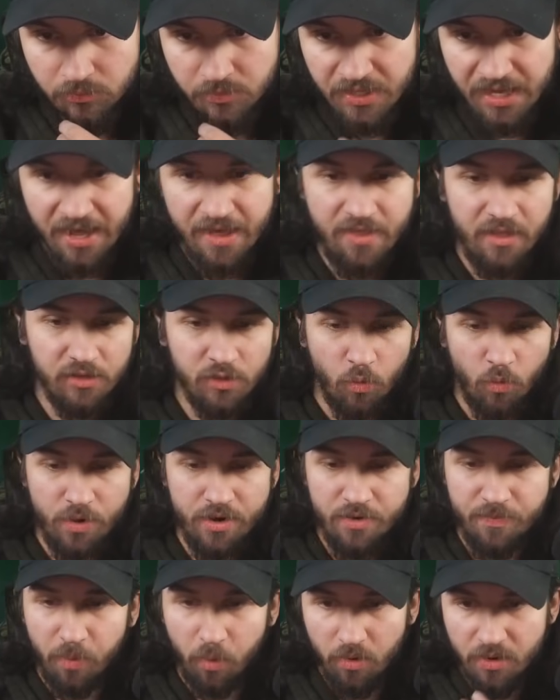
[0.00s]
Okay, that was a
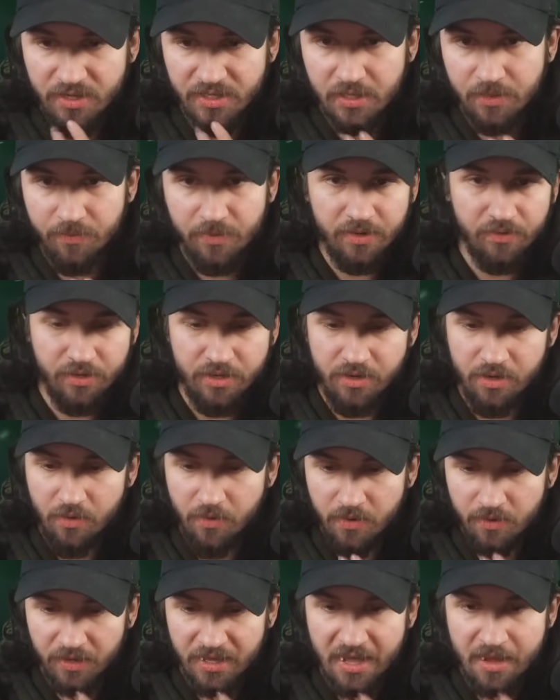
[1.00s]
weird poison, but you know
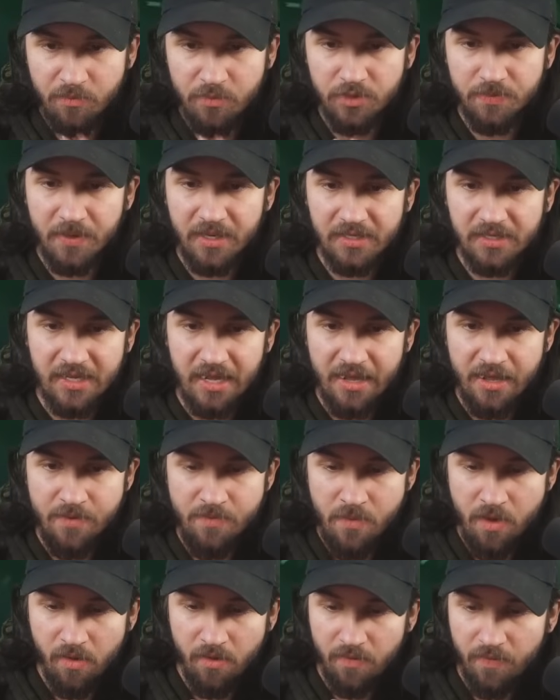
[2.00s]
what? Game respects game.